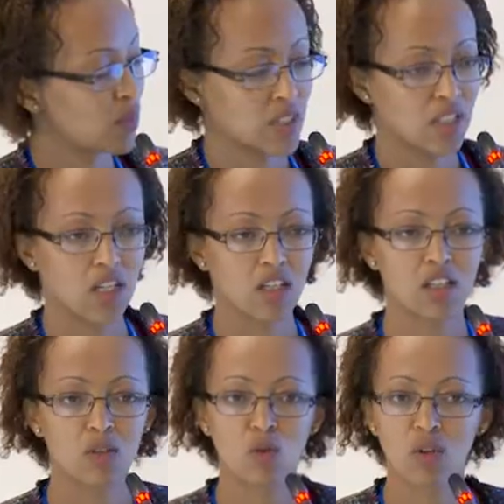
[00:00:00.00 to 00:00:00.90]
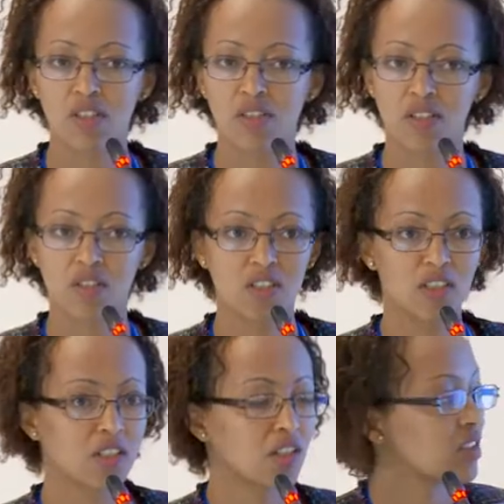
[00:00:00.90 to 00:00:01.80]
Basically Google
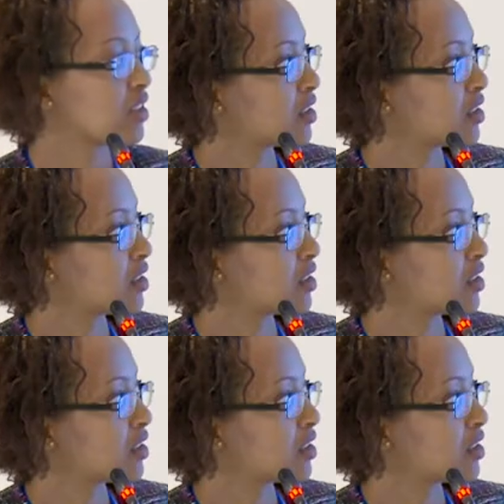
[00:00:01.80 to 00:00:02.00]
searching